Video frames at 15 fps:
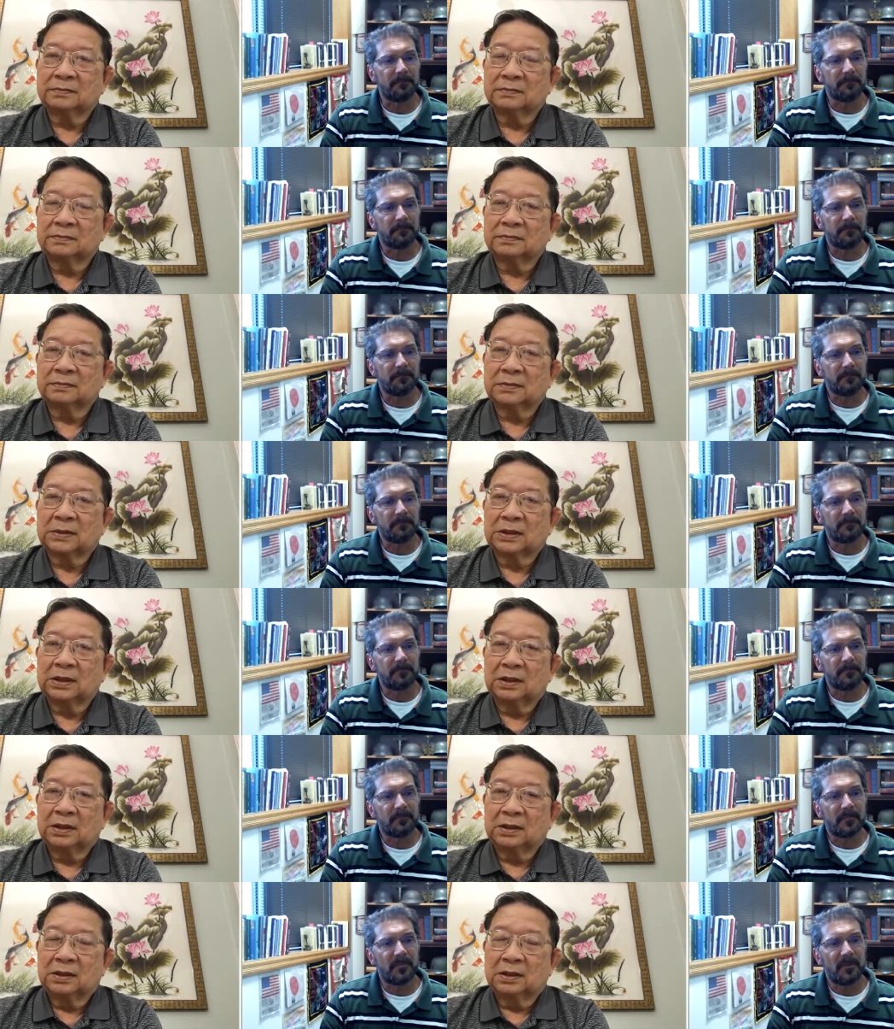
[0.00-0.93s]

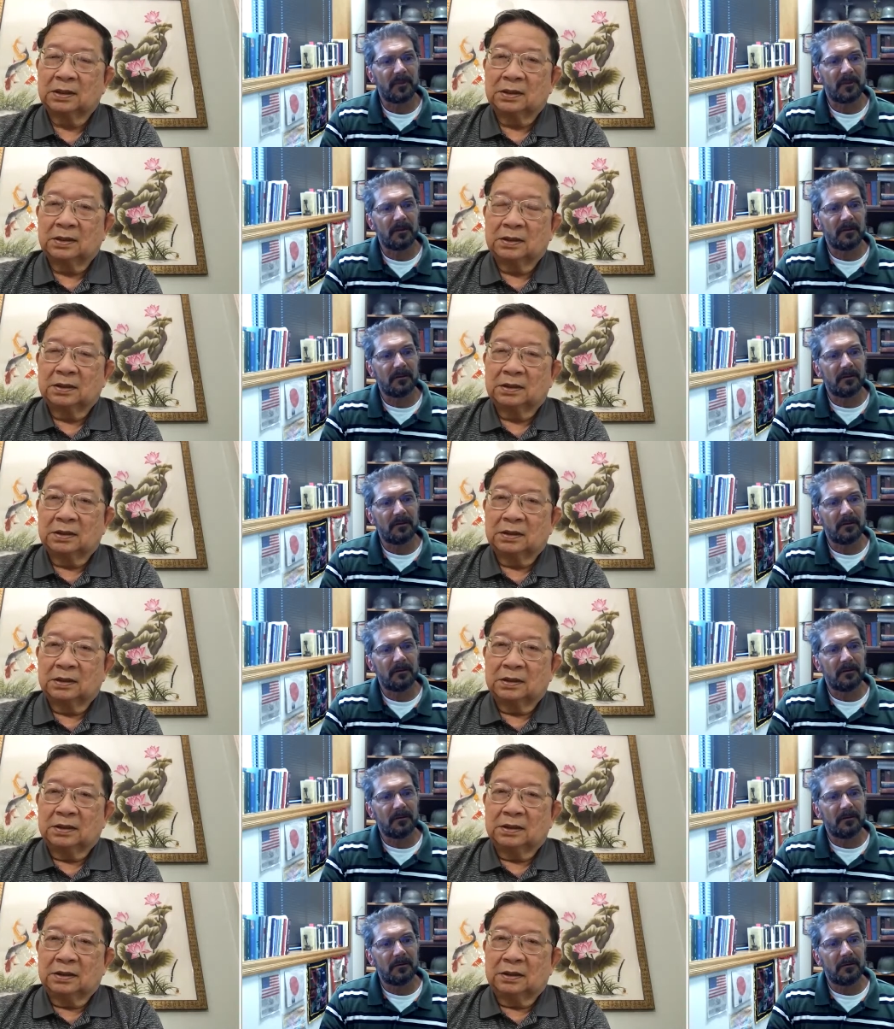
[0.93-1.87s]

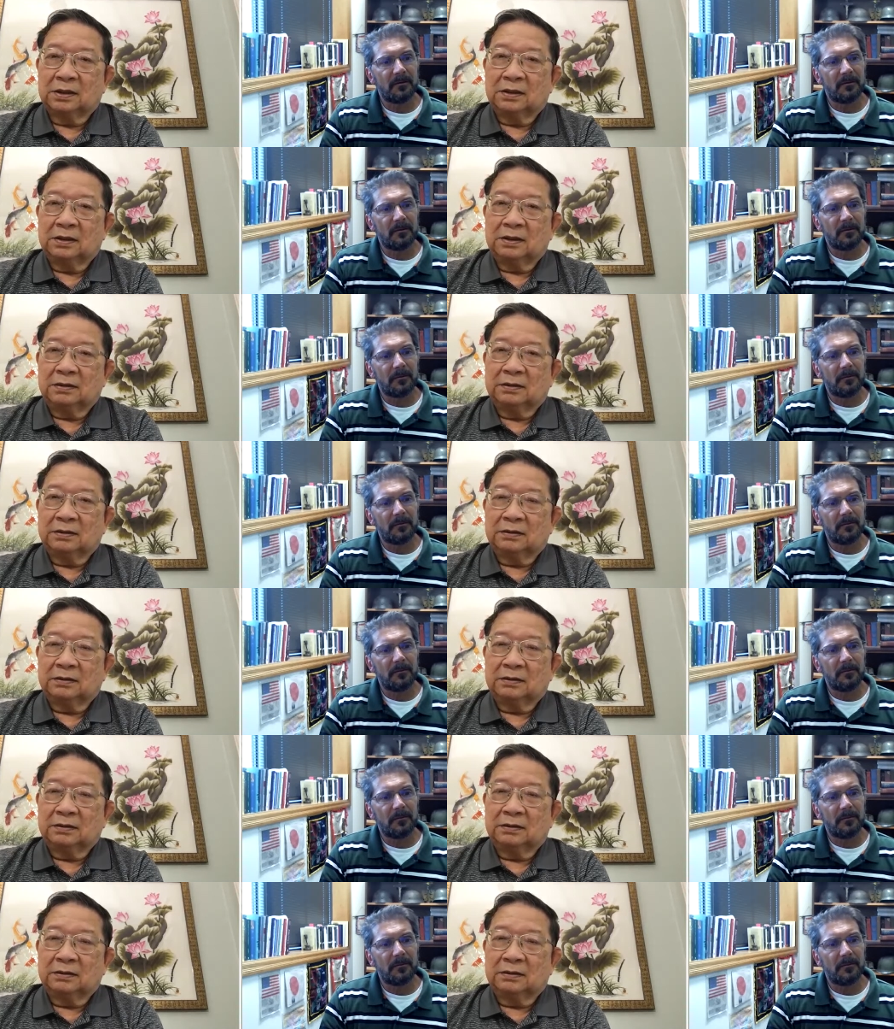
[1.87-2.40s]
Nothing is said.